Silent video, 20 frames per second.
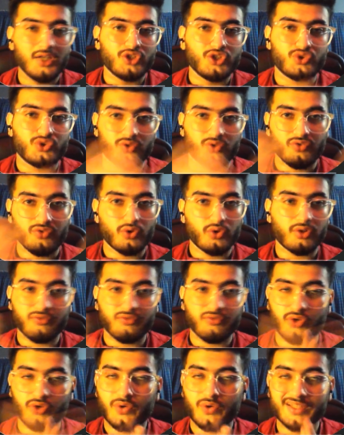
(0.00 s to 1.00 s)
So if you're
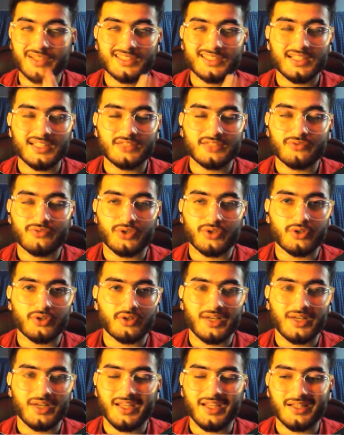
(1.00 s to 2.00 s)
looking for crazy leads for
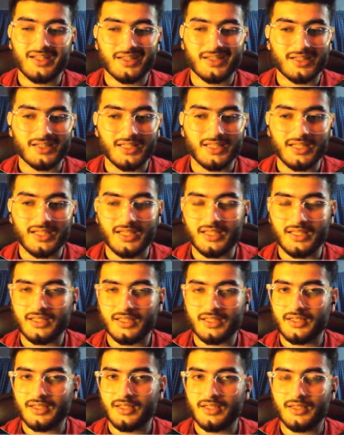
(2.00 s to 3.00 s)
your air
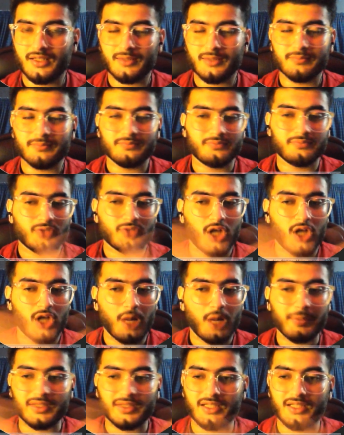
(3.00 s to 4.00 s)
cleaning,
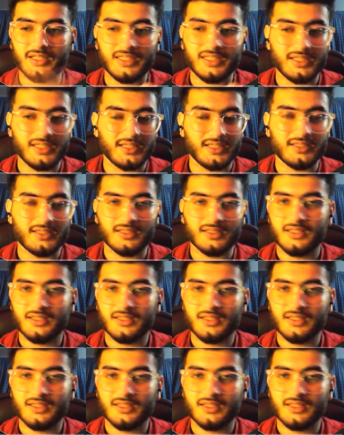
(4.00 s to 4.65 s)
carpet cleaning,